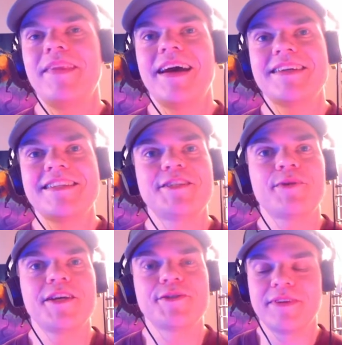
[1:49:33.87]

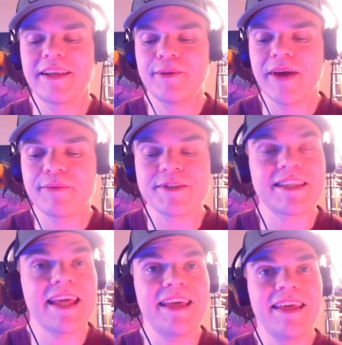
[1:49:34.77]
situation that you have to
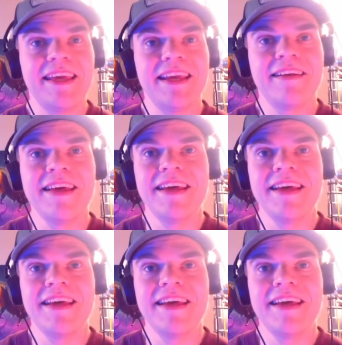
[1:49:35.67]
stay in.